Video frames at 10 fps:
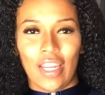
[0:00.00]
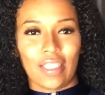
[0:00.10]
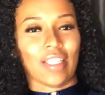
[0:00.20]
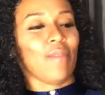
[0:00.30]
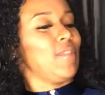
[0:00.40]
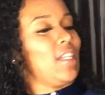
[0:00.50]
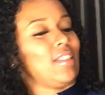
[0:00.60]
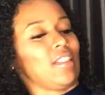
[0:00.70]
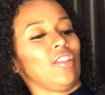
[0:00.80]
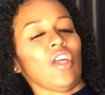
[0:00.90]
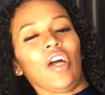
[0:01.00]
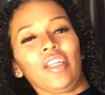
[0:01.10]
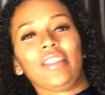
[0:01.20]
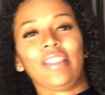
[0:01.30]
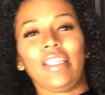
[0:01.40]
except it's
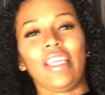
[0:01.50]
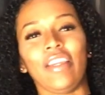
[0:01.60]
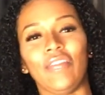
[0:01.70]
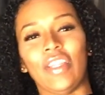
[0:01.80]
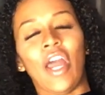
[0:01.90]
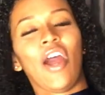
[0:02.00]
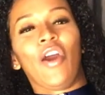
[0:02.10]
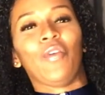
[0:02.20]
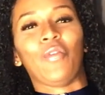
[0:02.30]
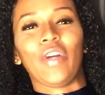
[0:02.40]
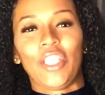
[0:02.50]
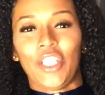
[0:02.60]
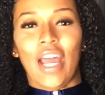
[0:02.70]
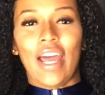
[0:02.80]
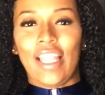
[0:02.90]
long sleeved, which
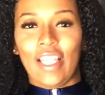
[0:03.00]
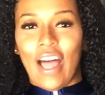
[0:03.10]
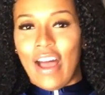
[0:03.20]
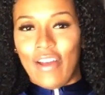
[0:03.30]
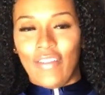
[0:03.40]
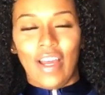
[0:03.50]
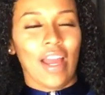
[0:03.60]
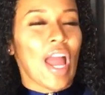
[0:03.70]
I love.